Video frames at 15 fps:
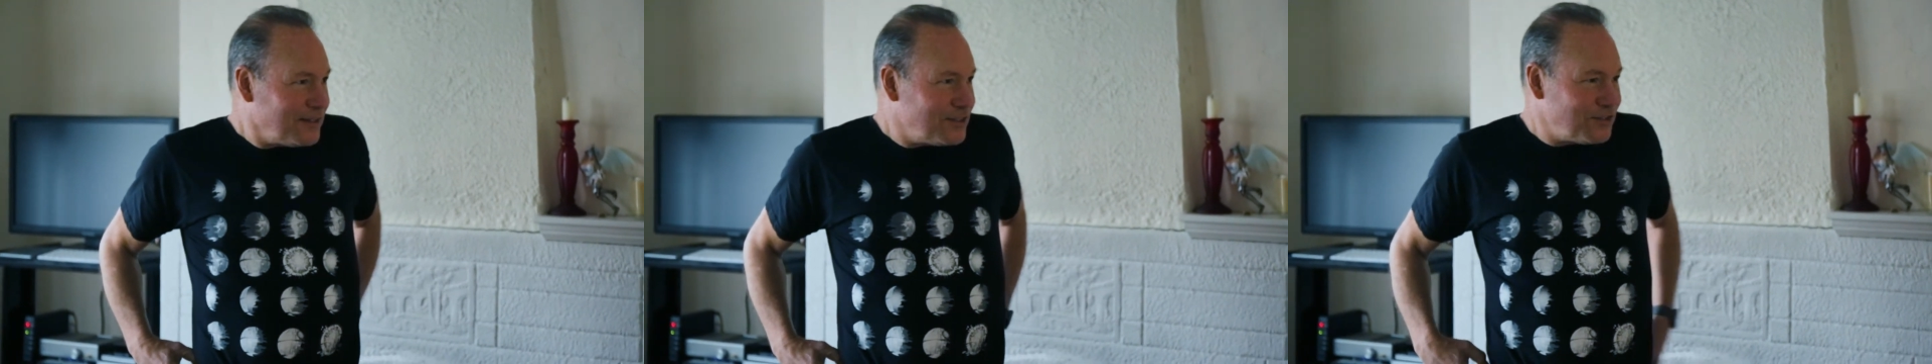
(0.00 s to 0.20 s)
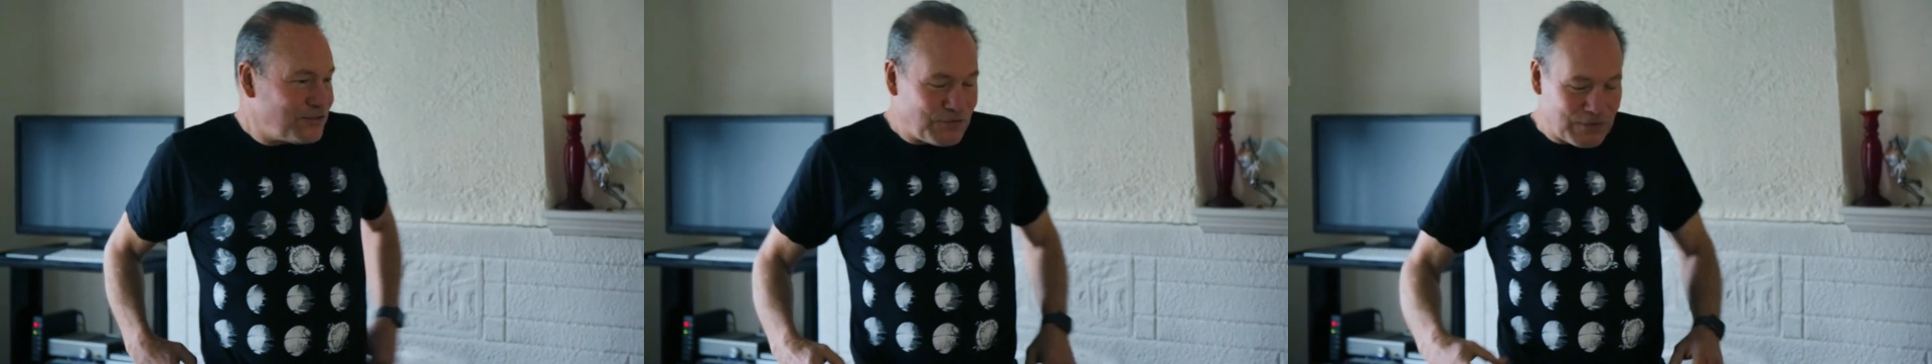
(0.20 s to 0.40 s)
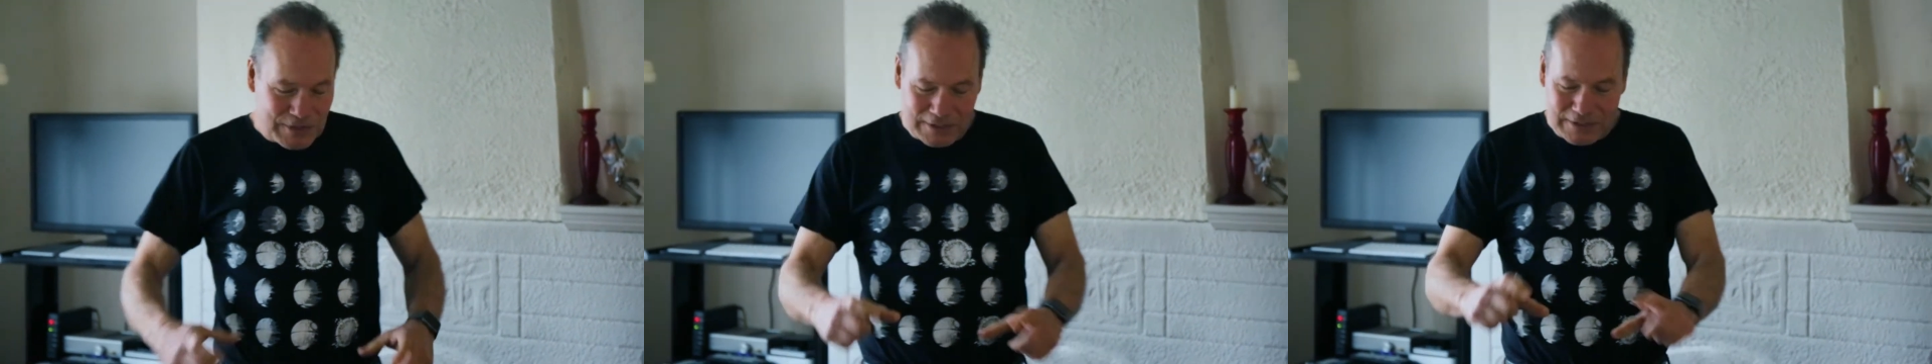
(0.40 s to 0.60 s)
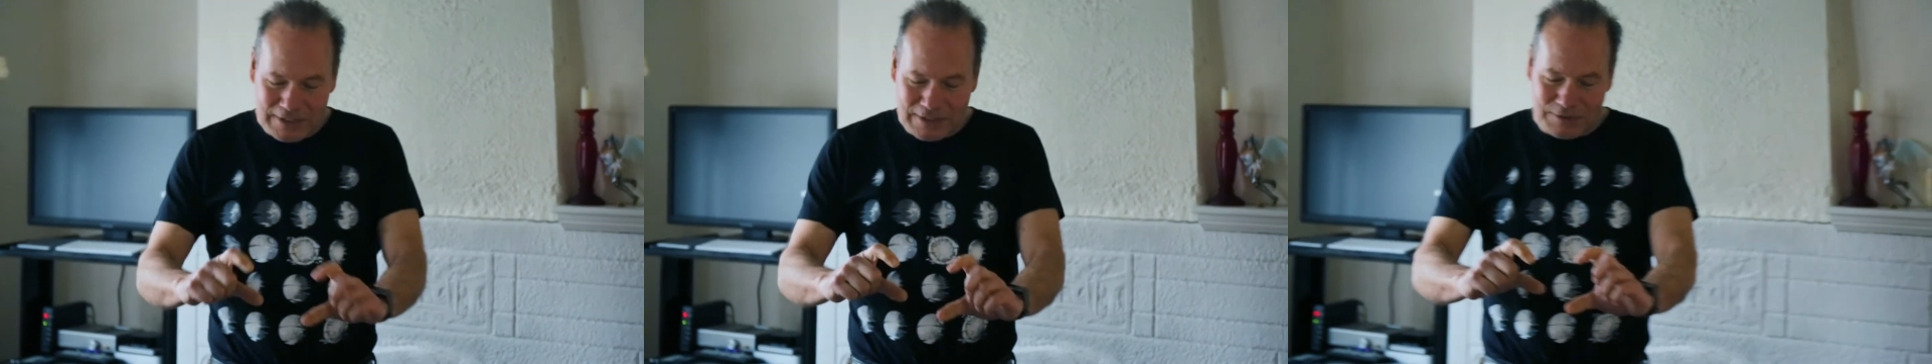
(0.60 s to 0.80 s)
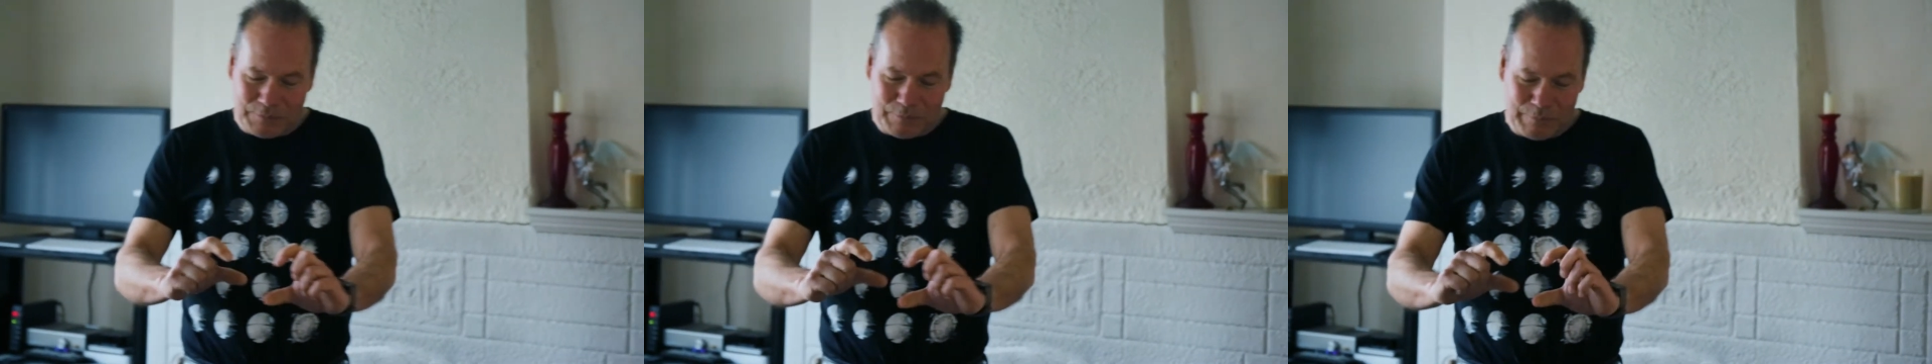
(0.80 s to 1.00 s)
just for the
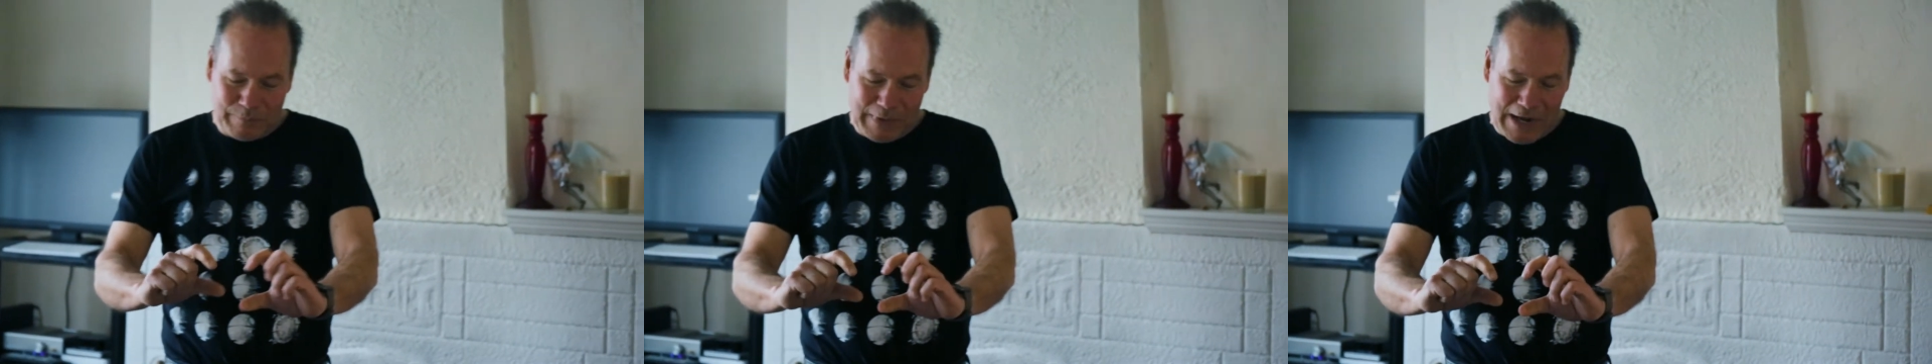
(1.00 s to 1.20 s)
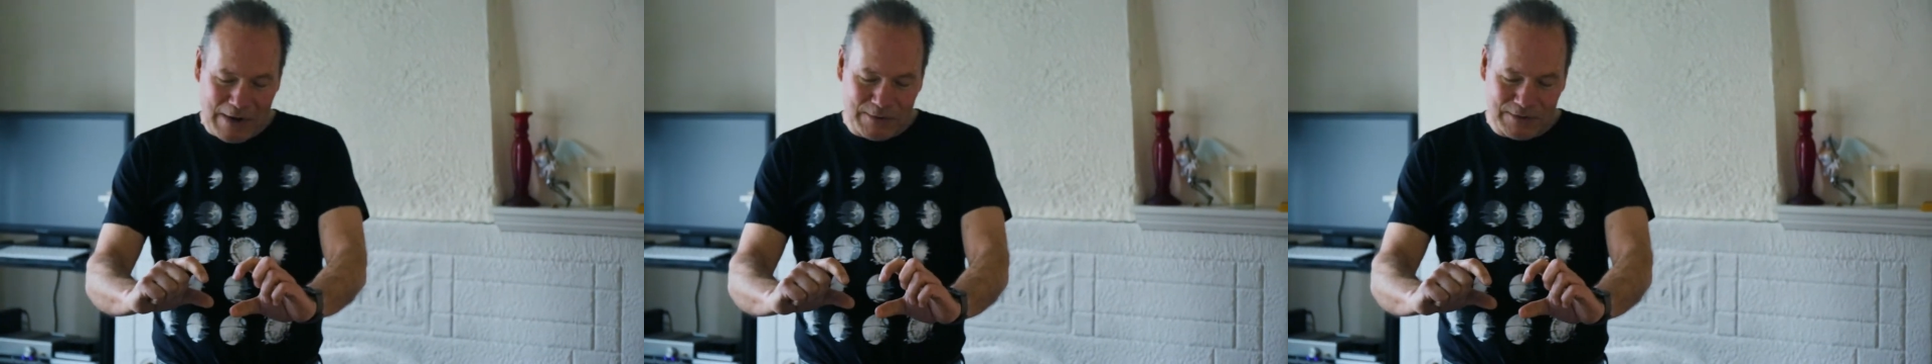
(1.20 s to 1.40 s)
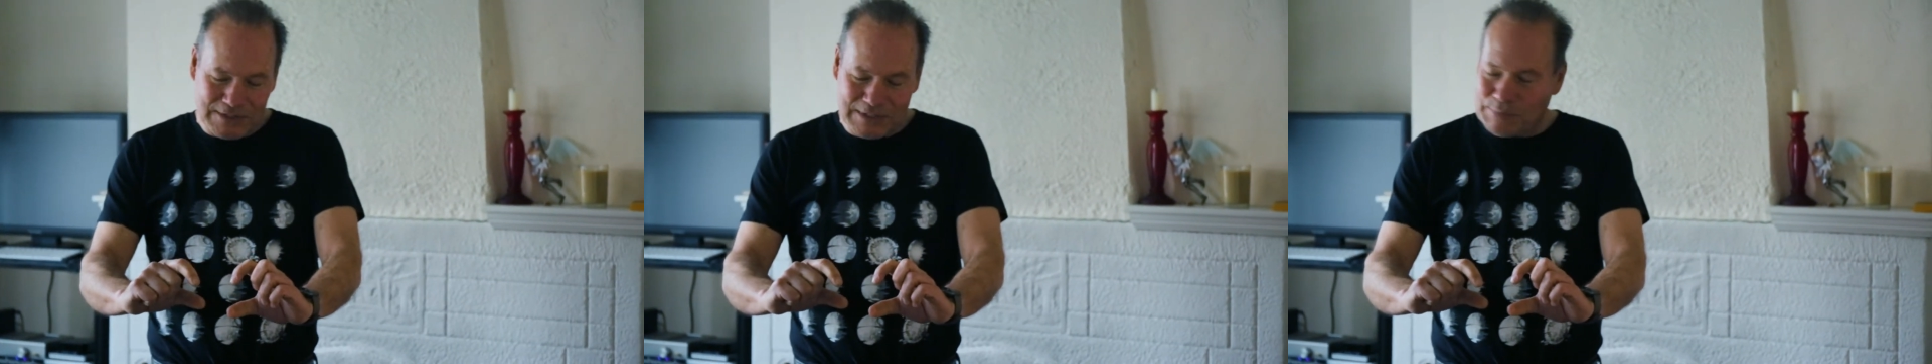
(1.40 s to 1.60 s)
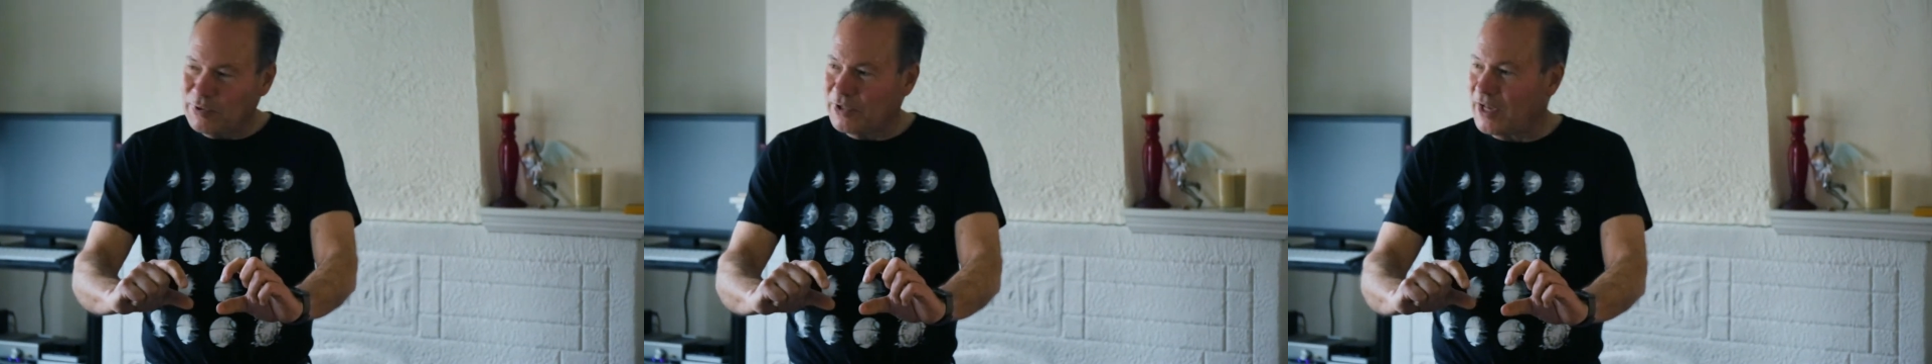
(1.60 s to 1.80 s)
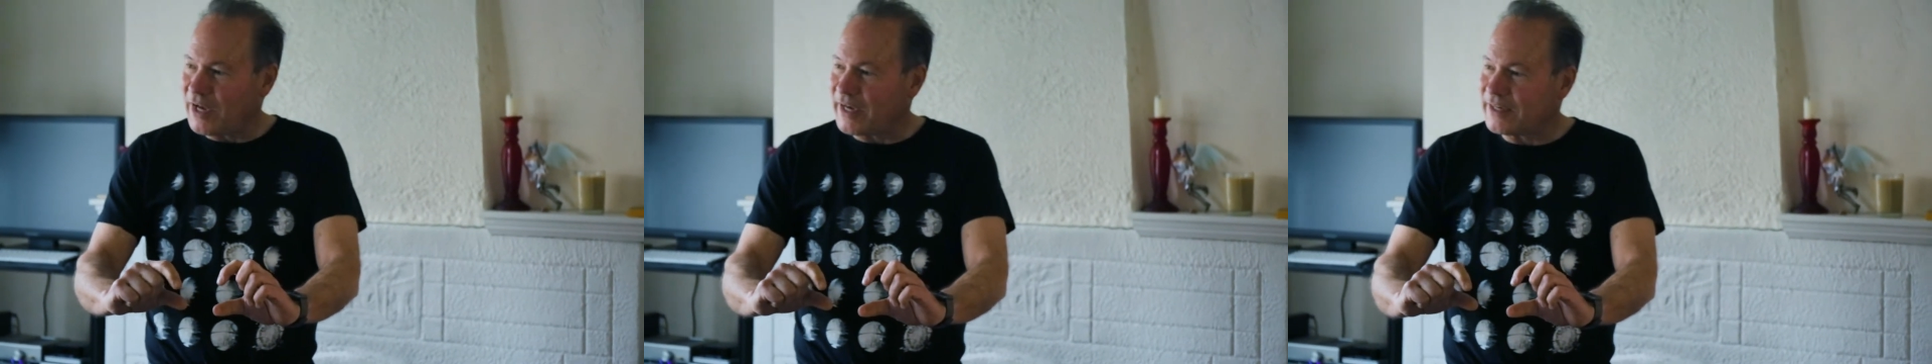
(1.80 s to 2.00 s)
little power
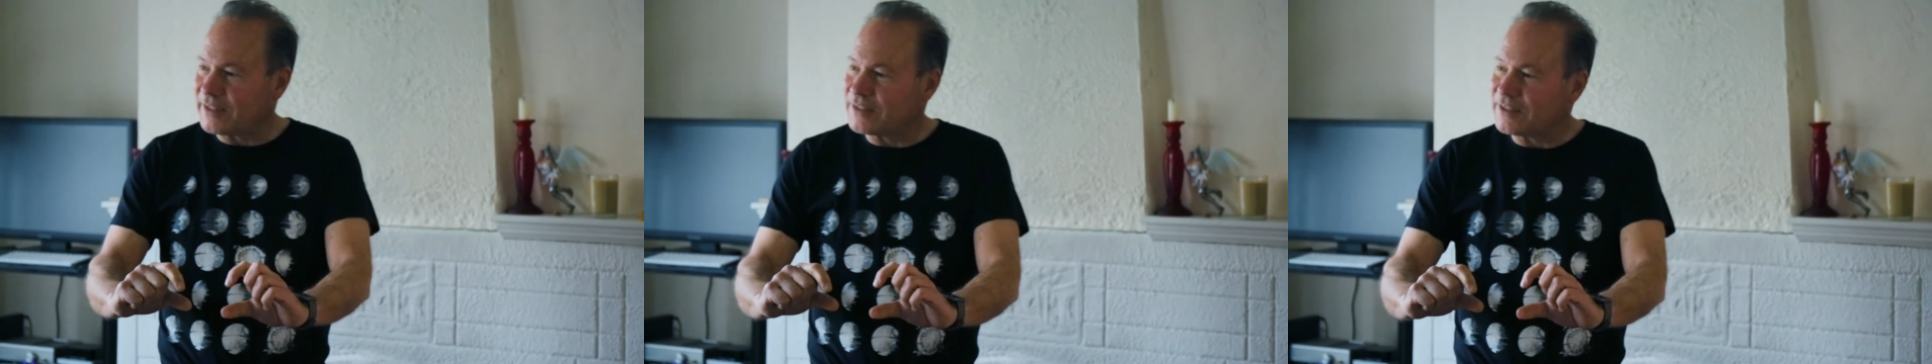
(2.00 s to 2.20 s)
supply